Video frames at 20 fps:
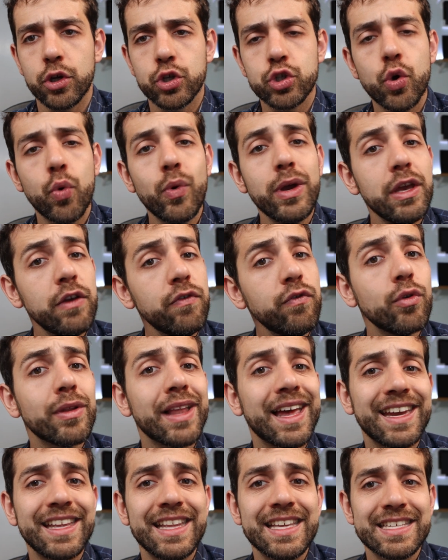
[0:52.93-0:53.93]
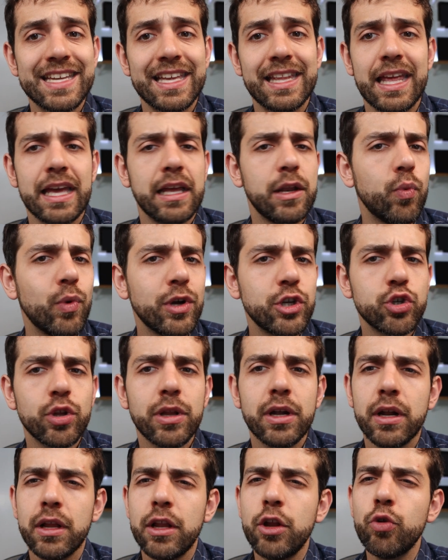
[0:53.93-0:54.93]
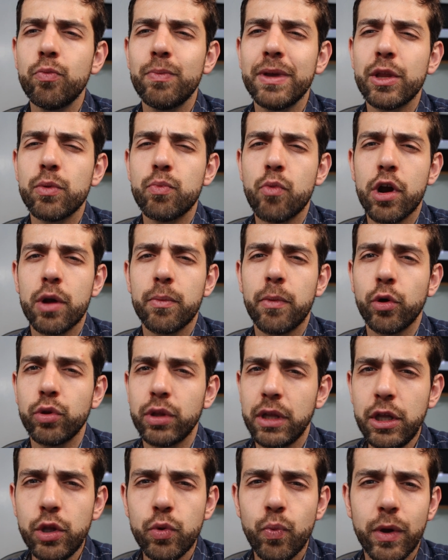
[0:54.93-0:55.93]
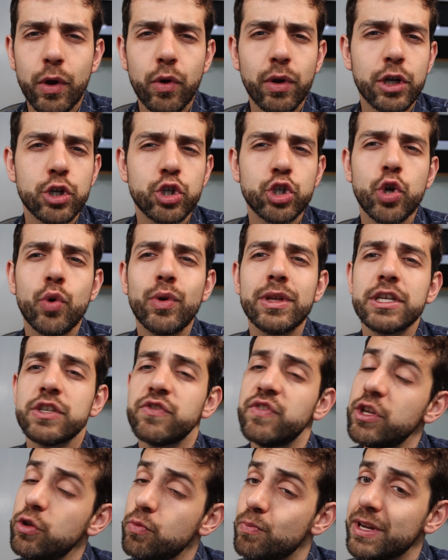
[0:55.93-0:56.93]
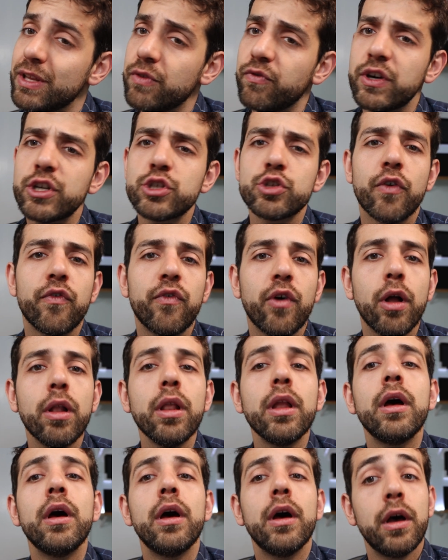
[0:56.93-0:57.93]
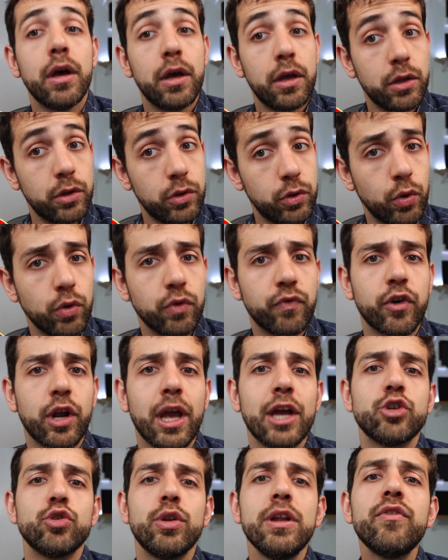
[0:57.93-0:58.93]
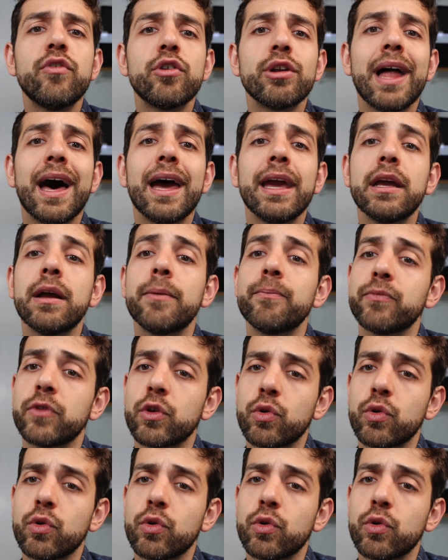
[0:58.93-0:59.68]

So if you like this idea and want to learn a little bit more about it, we're gonna show in this video. But first of all, don't forget to leave a like,